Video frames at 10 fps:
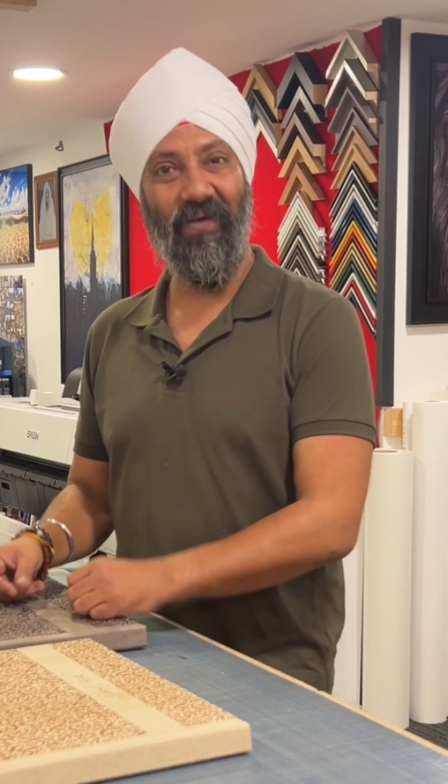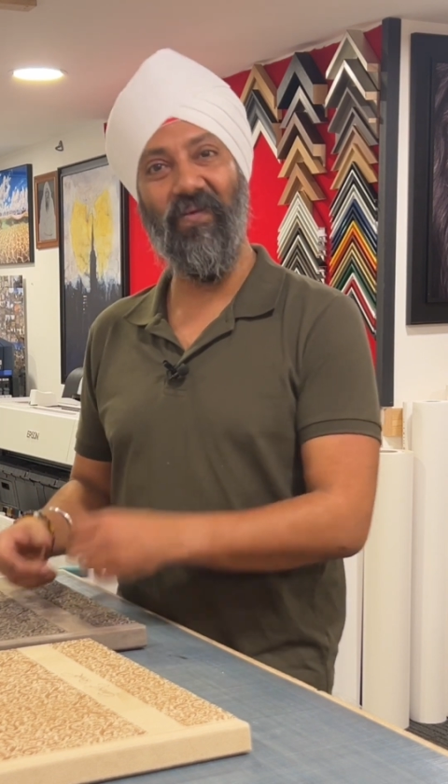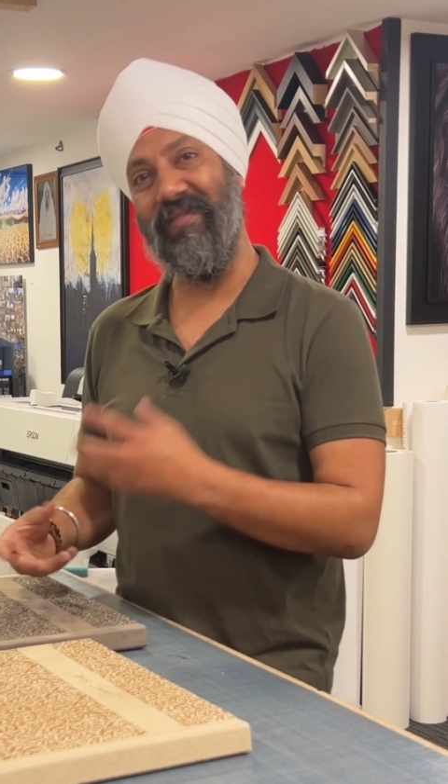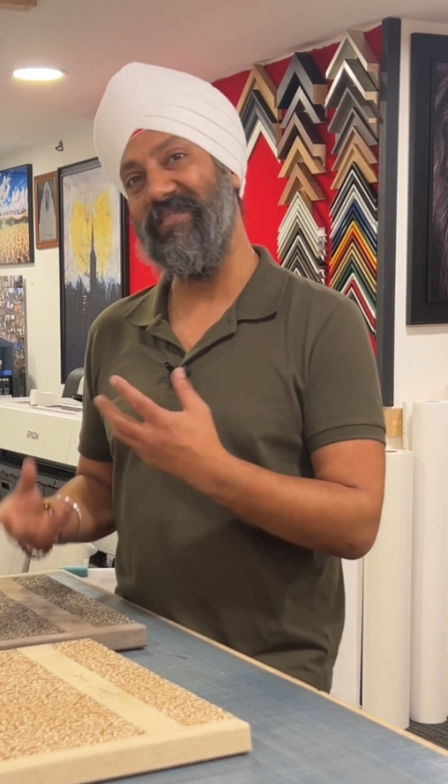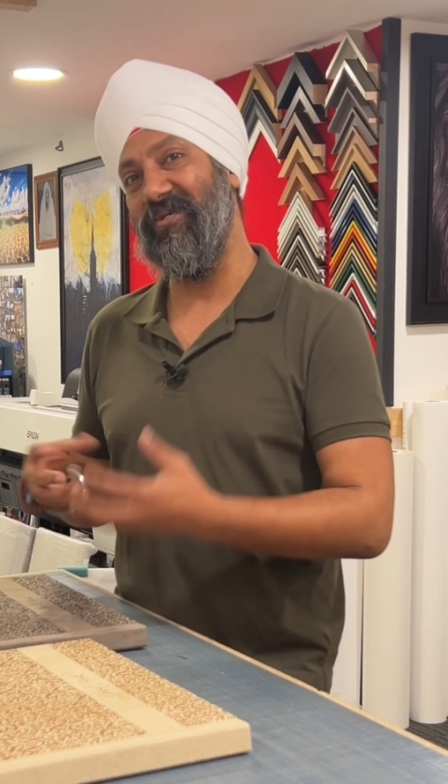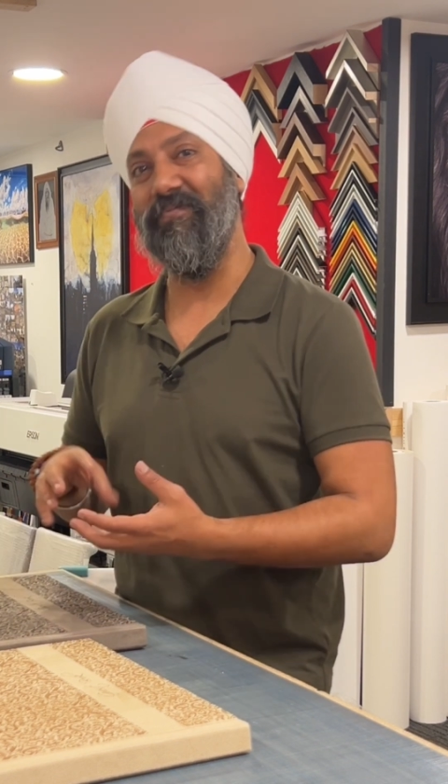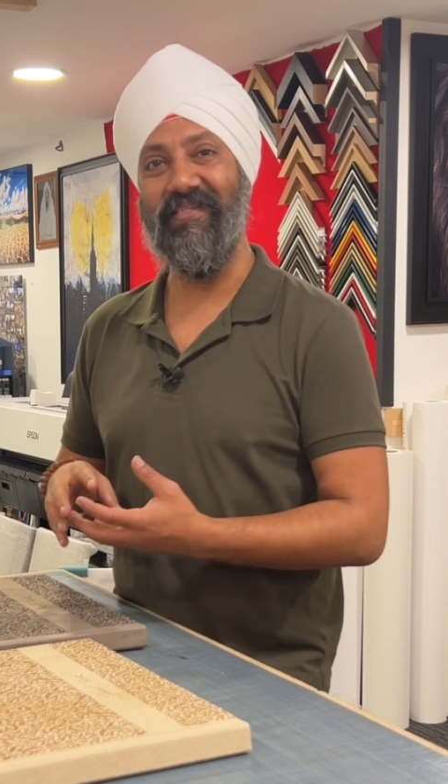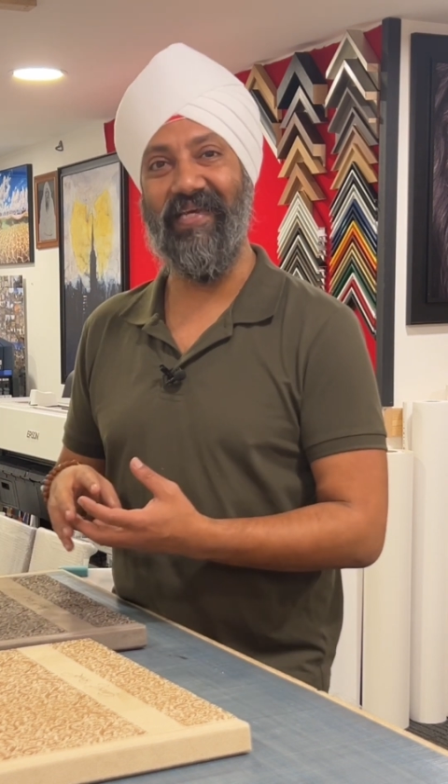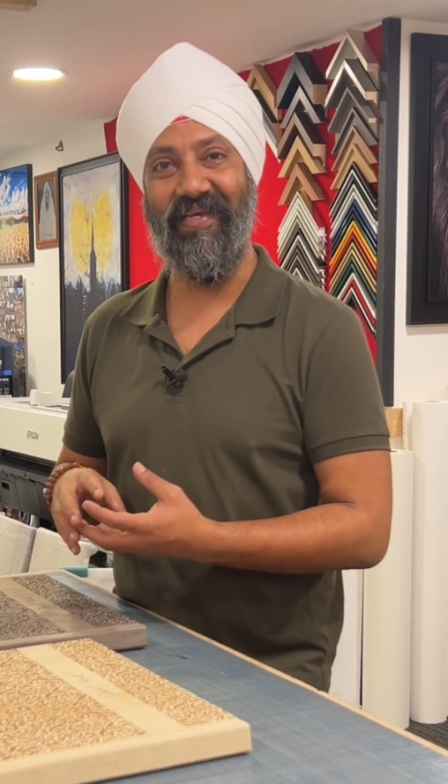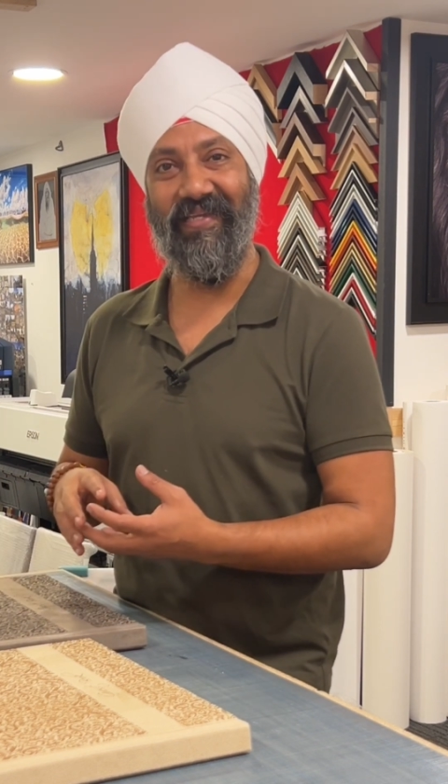oh, this could be
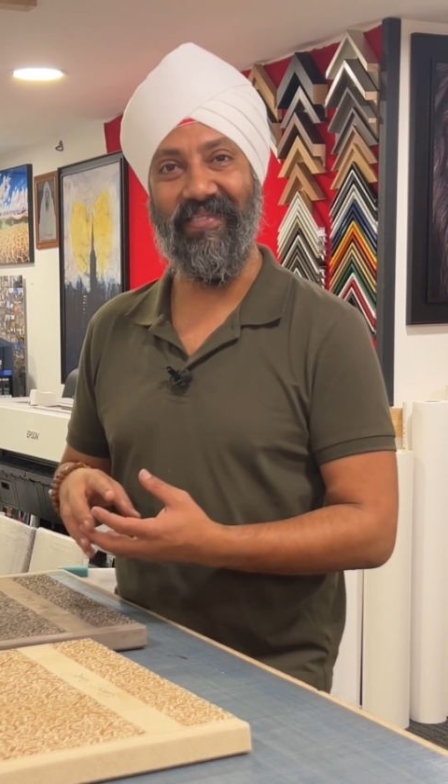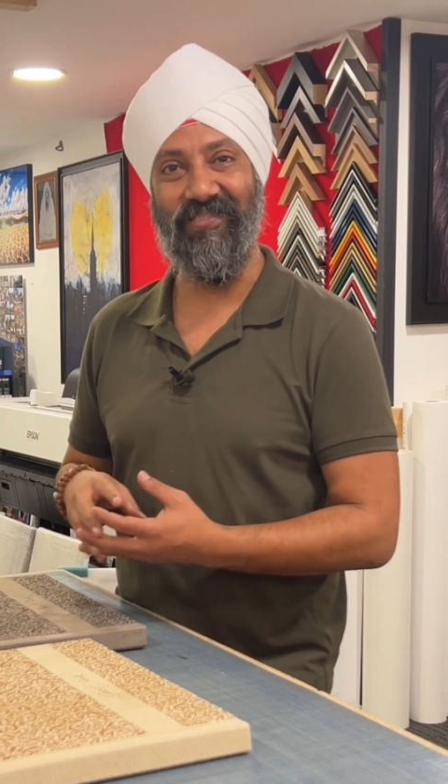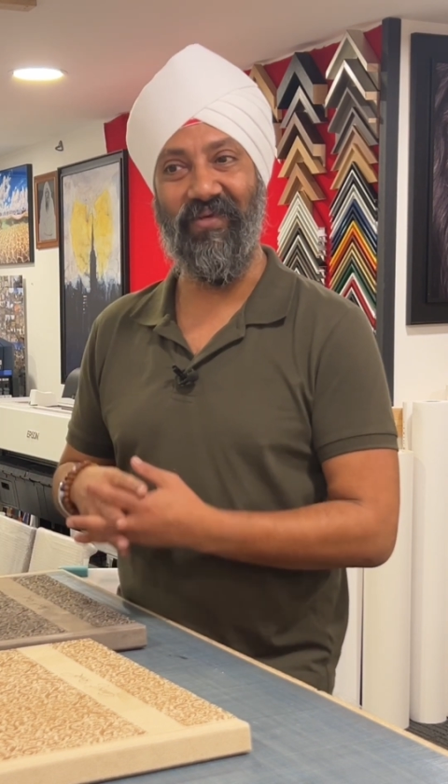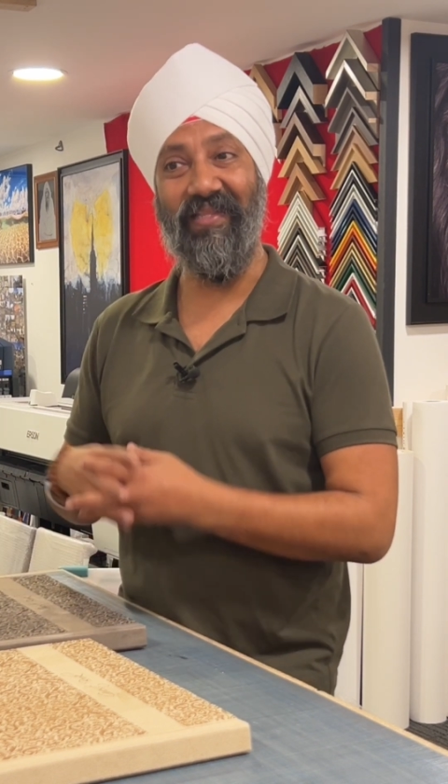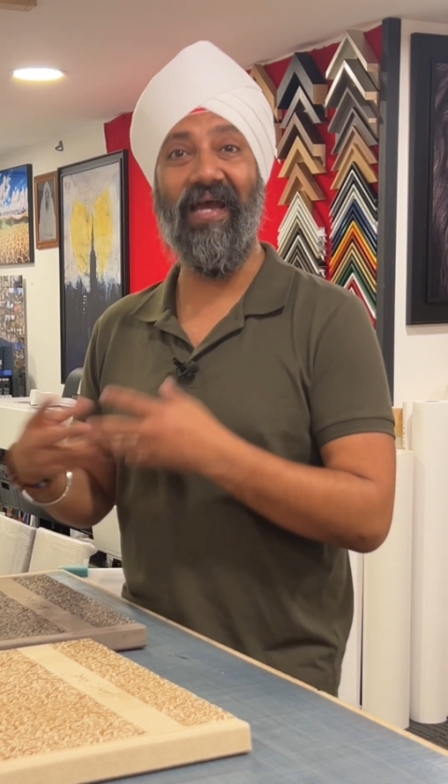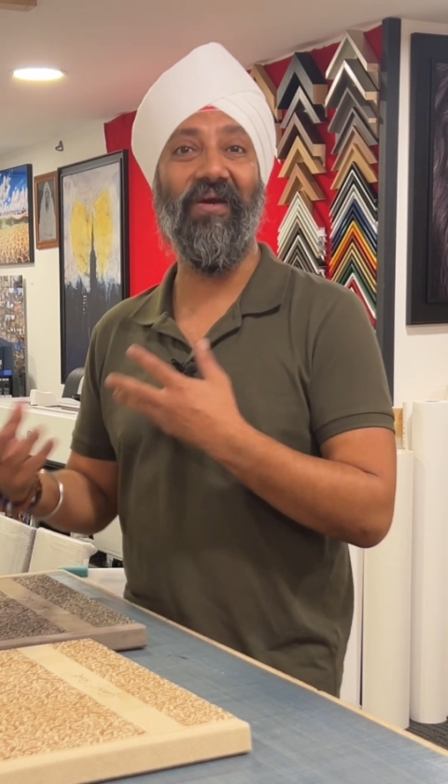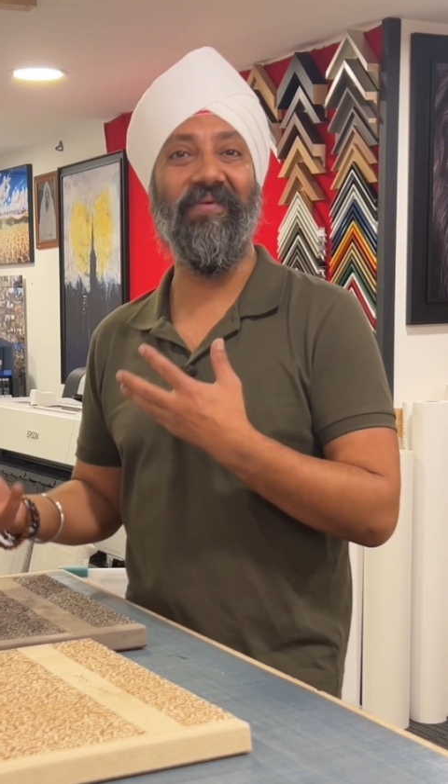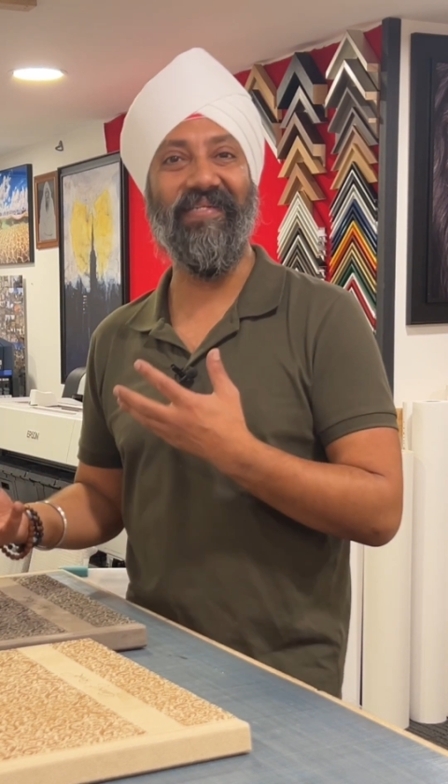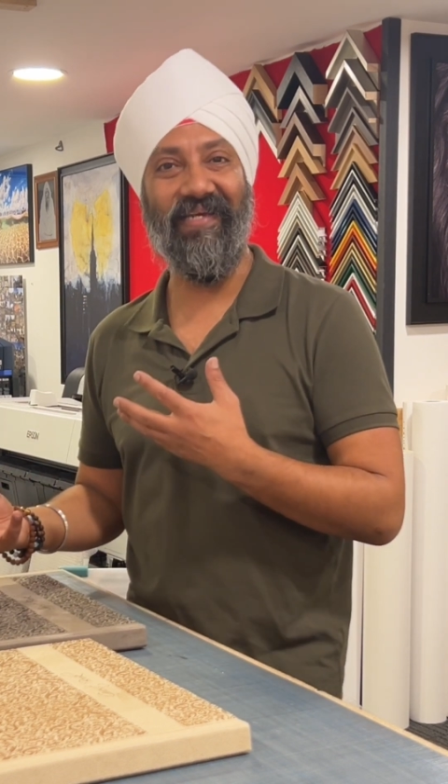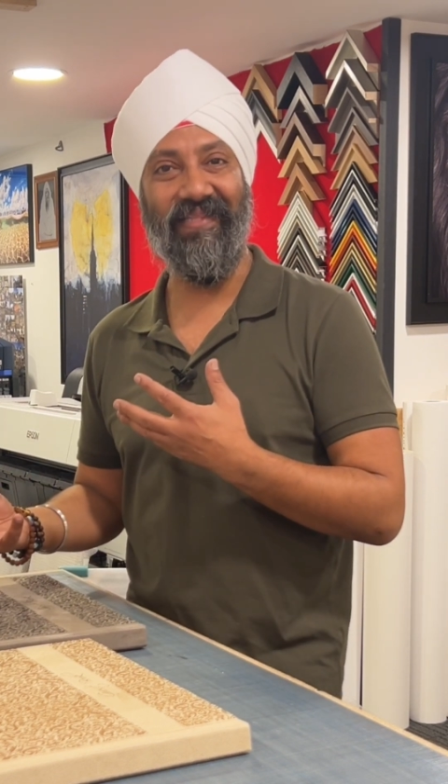taken in this way, that could
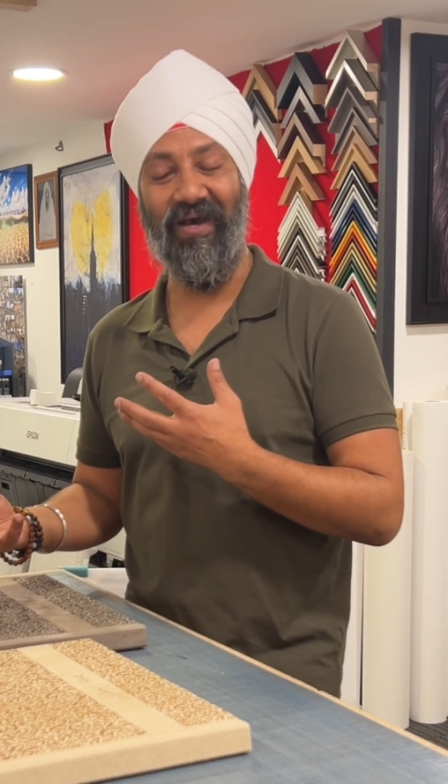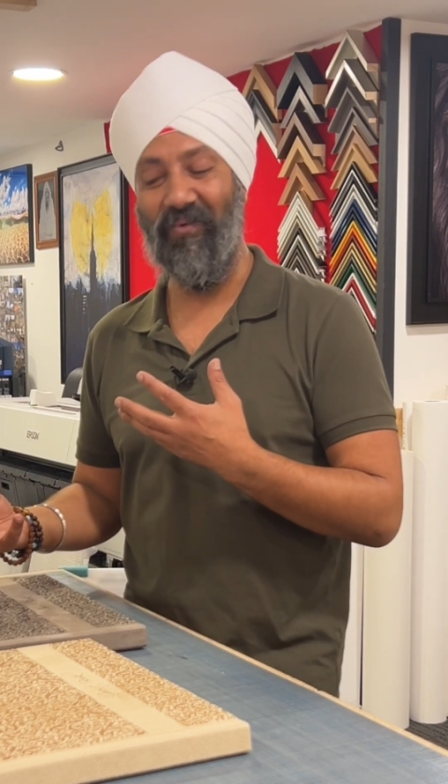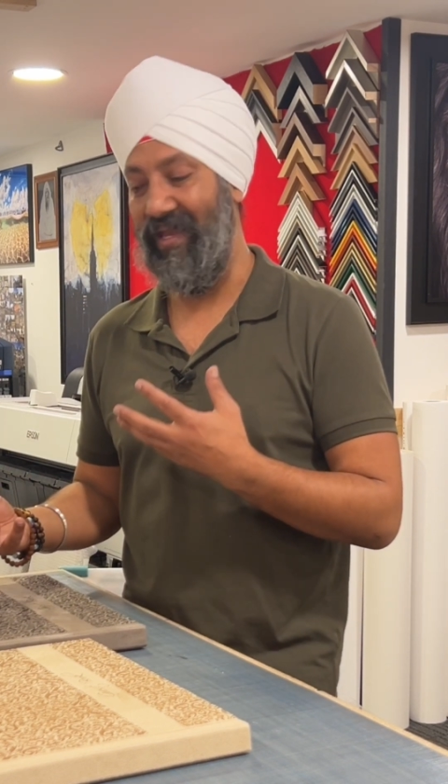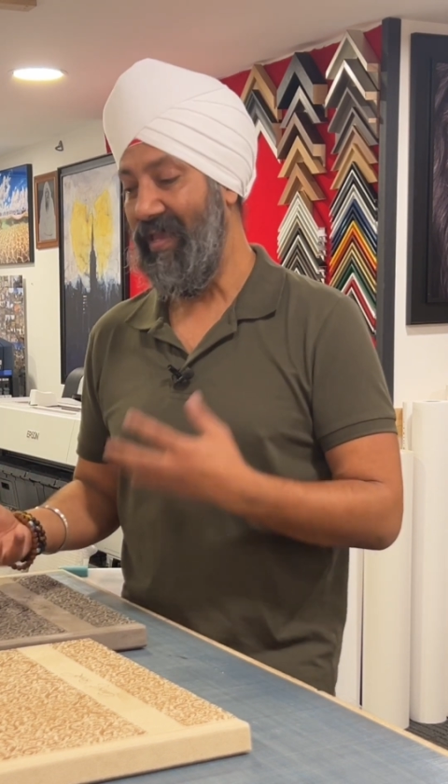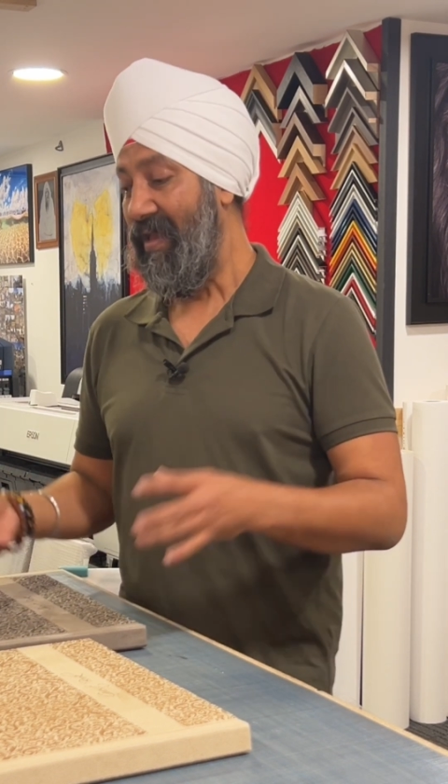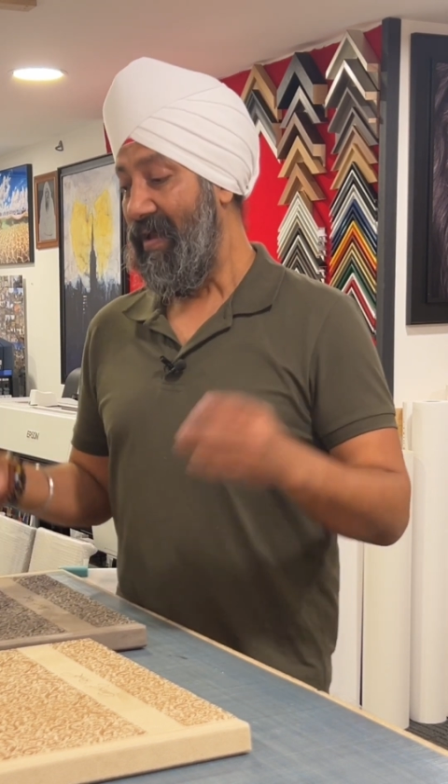be taken that way.